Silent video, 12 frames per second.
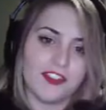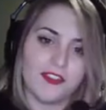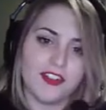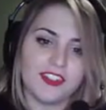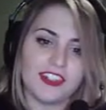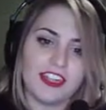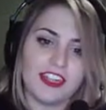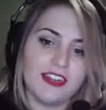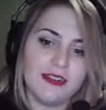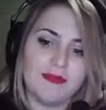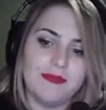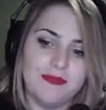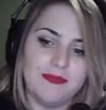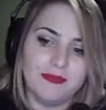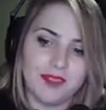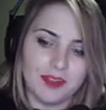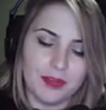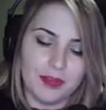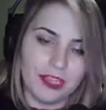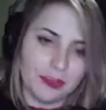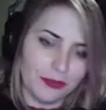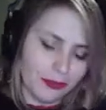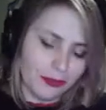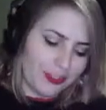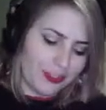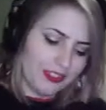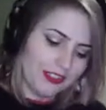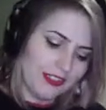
the first item to make the blueprints.